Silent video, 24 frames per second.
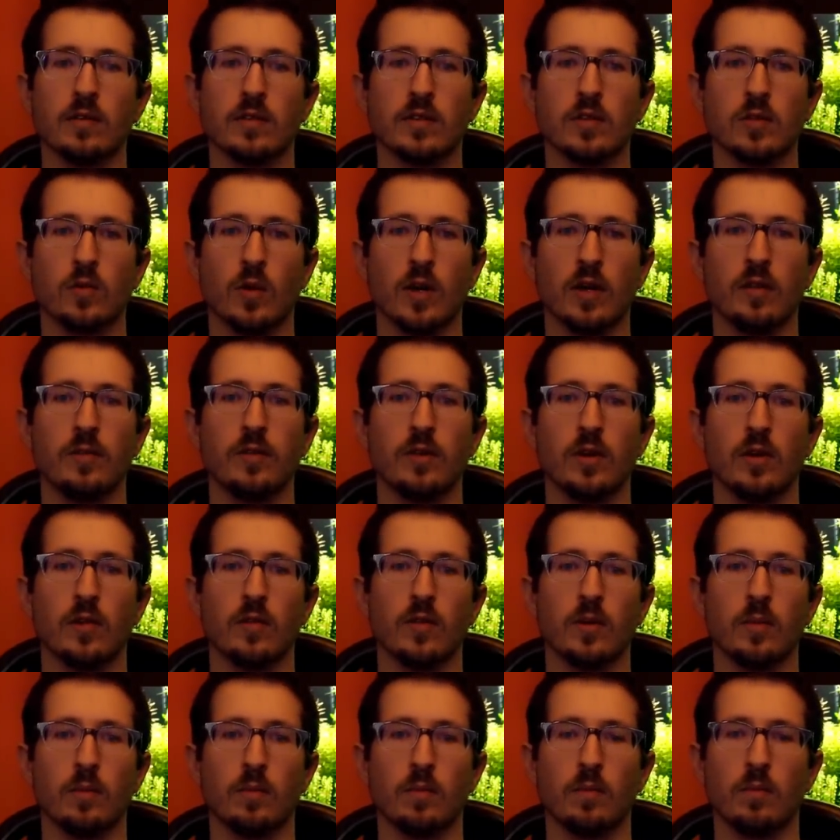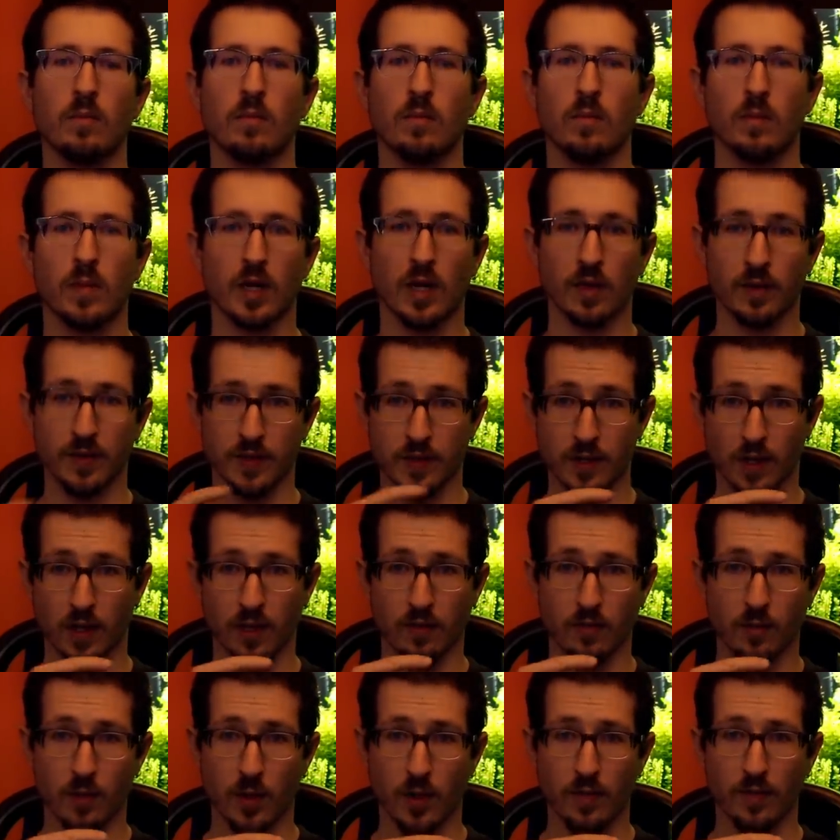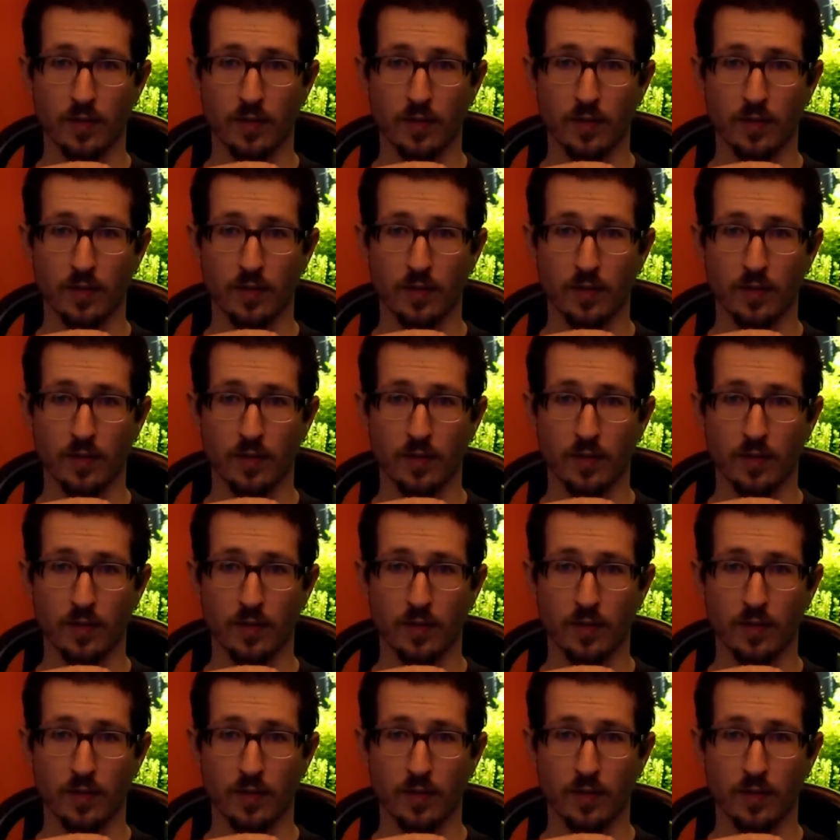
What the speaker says: There's quite a few of them, but I'll list all of them